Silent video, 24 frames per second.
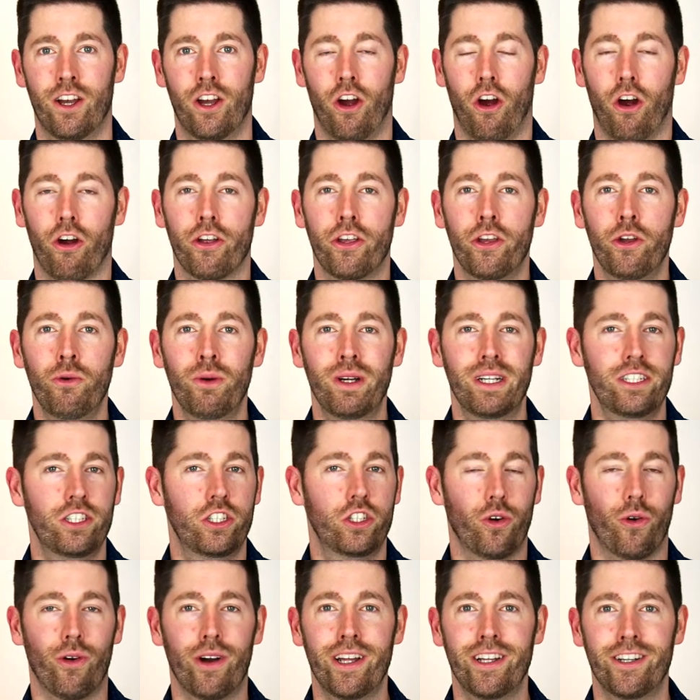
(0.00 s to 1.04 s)
Are you
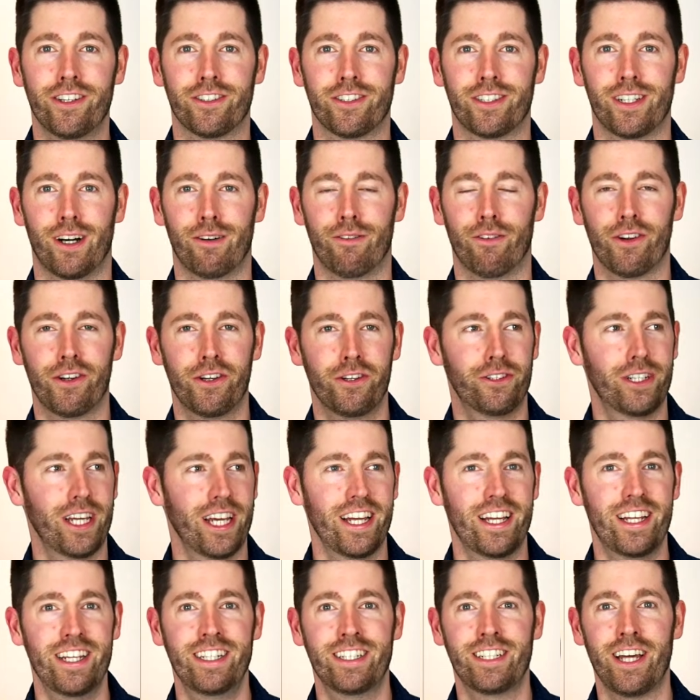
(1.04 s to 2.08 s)
enjoying yourself? Are you
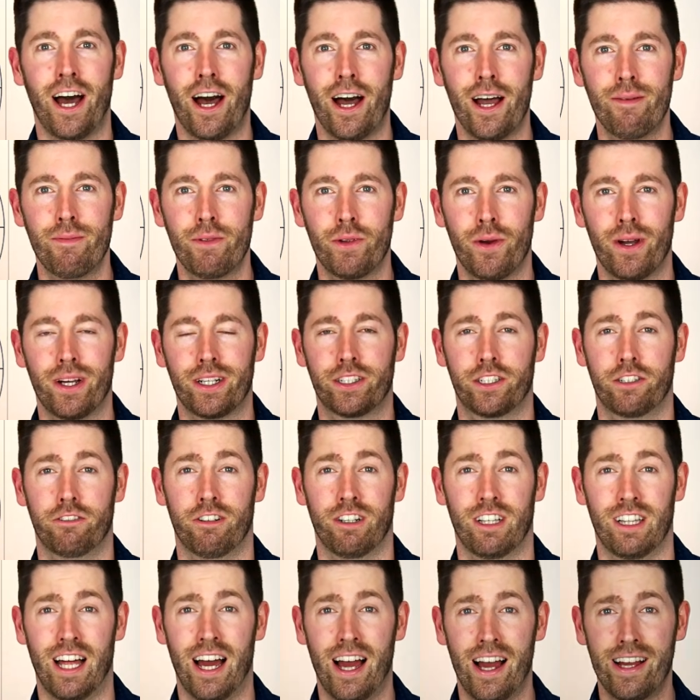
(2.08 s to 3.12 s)
taking time to actually
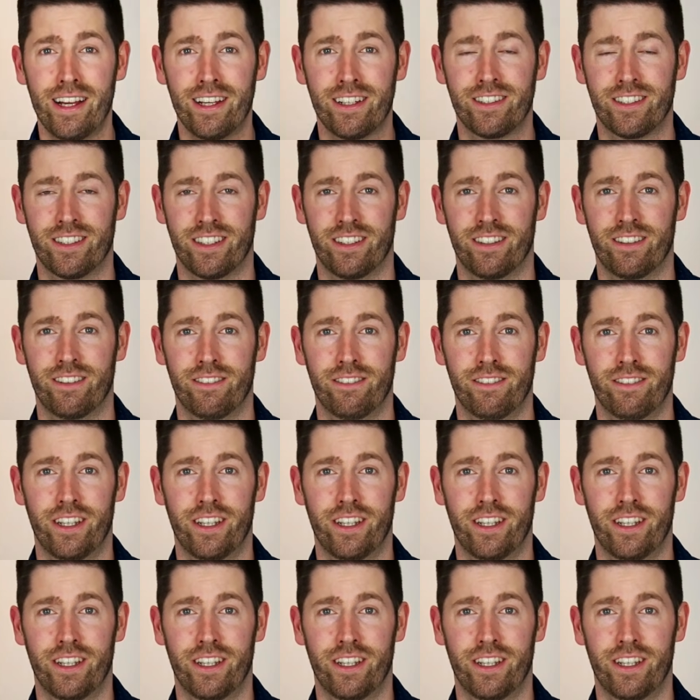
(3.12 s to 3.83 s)
relax and,